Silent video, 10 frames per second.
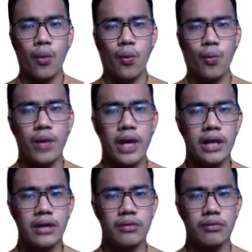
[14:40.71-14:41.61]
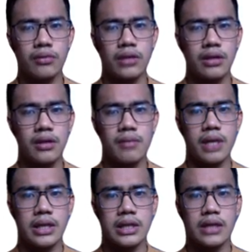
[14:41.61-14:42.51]
we are to
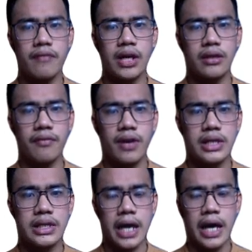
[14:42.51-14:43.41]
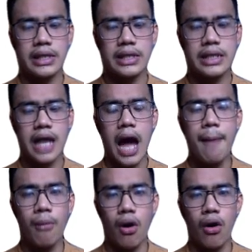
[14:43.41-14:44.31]
determine the significant differences
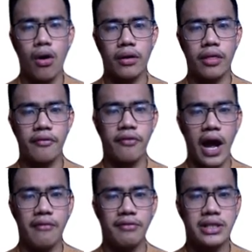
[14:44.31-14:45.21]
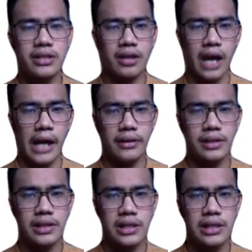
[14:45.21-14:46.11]
among the 5
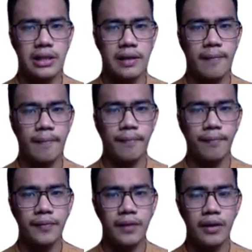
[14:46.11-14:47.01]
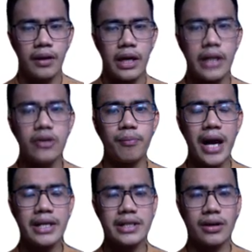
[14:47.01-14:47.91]
strands. In
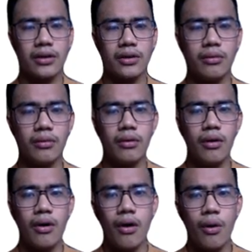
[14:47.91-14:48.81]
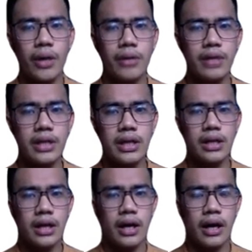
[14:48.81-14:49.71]
comparison, when
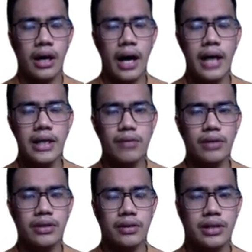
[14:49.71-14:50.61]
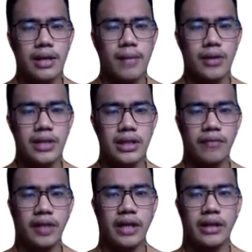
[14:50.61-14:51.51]
we ask questions about
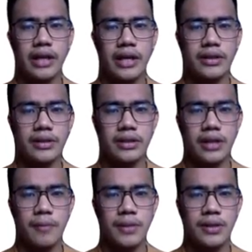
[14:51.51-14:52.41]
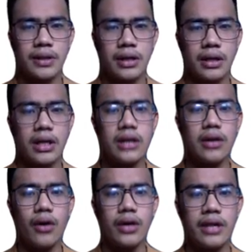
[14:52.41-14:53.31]
significant relationships, it
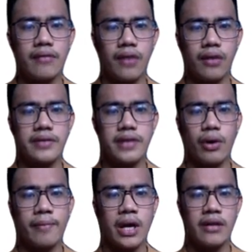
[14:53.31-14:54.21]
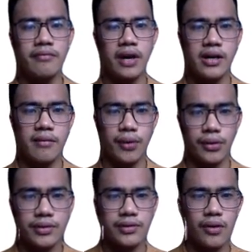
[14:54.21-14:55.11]
only involves our main
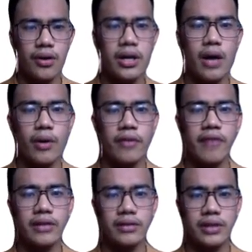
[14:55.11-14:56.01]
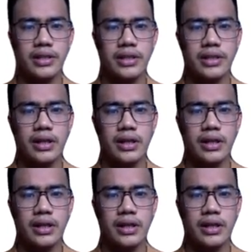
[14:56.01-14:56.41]
variables or our factors.